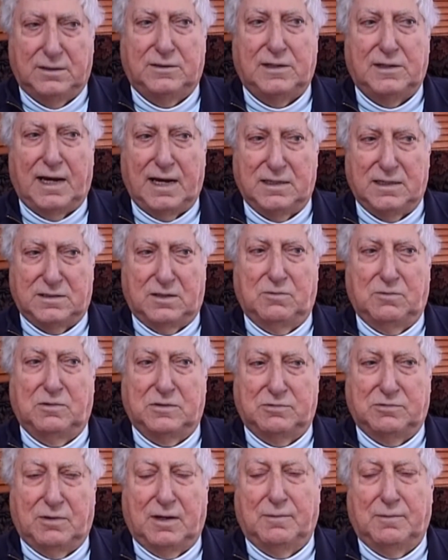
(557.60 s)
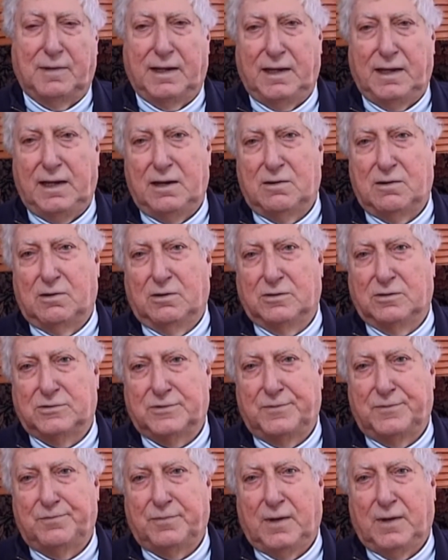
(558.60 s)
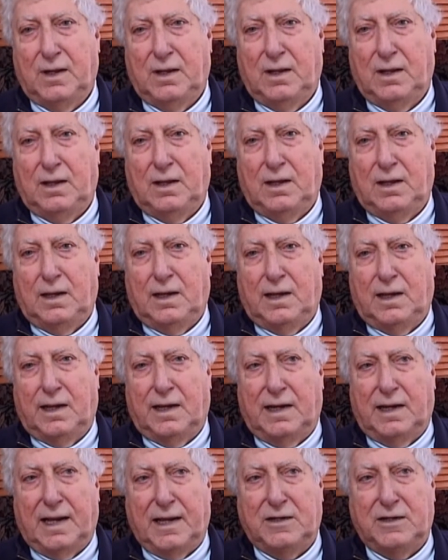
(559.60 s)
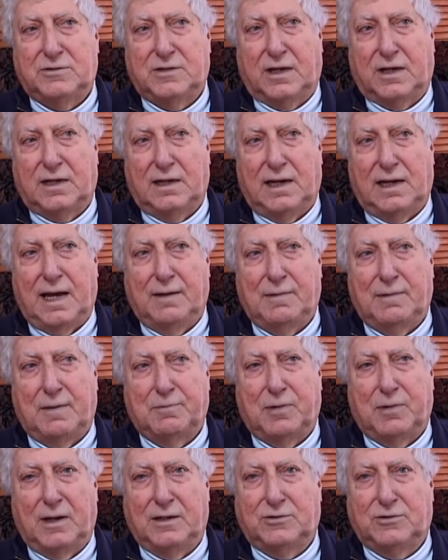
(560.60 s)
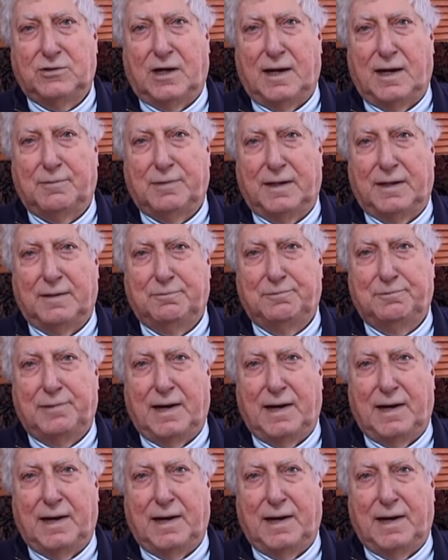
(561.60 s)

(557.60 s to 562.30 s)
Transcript: Tarzan was one of my heroes. And I used to climb up on top of the